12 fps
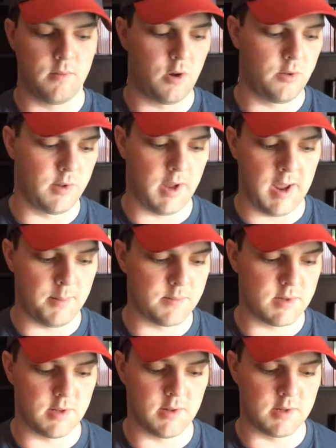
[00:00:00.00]
All the
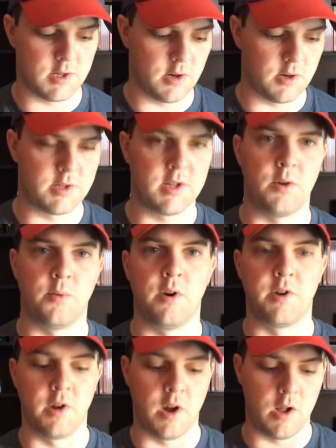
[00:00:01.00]
games at this yard sale
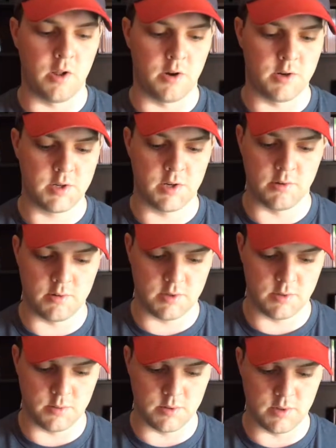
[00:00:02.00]
were $1, so
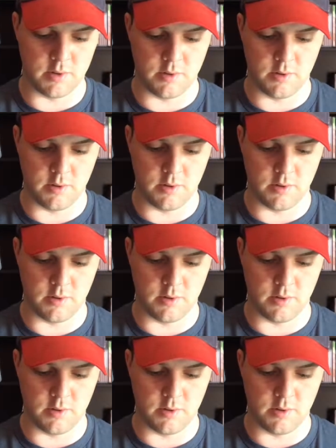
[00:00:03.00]
this was